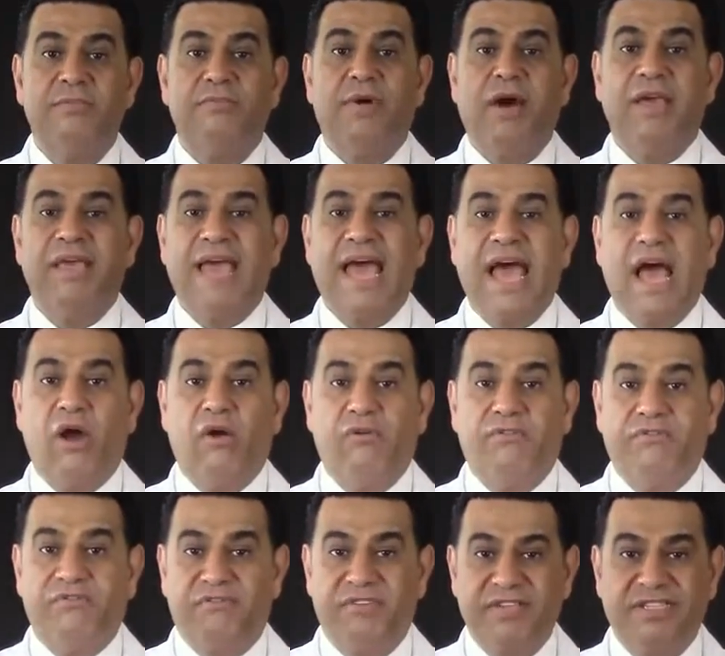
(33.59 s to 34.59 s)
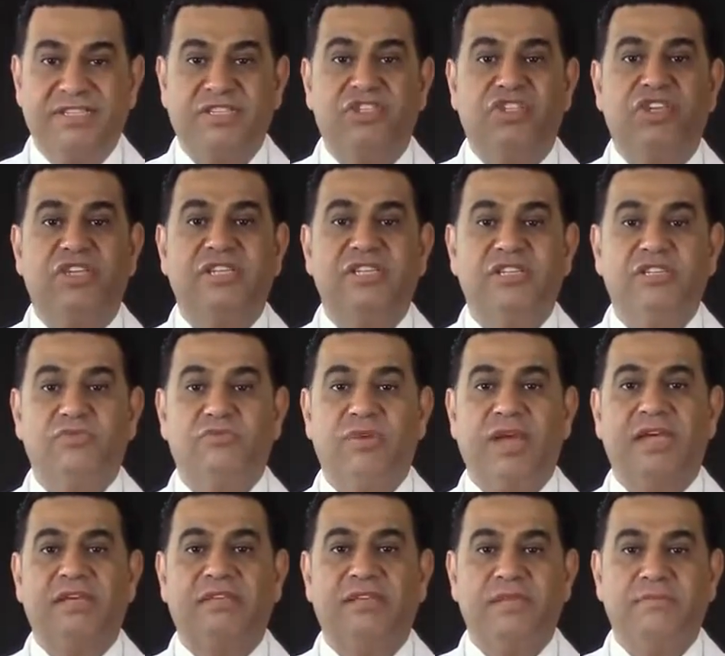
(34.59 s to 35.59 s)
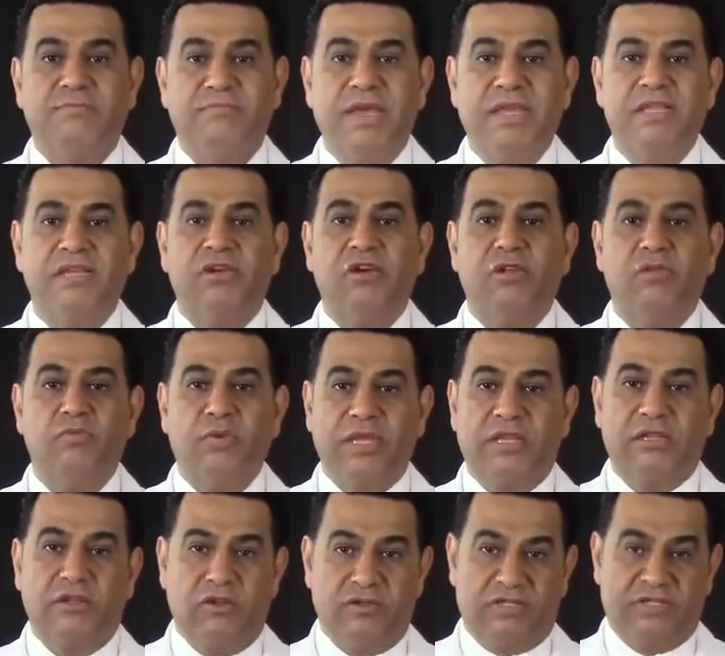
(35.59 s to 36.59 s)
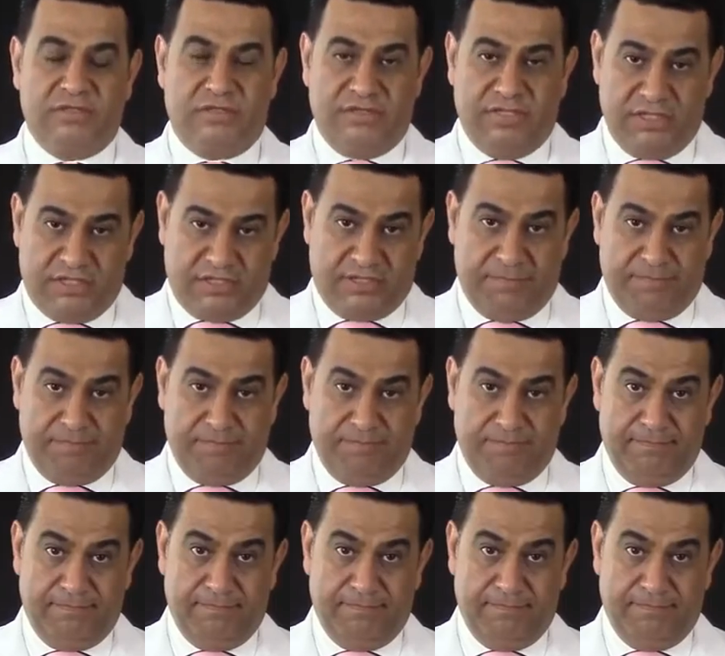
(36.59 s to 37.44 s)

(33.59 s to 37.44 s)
by our physician-directed medical weight loss system.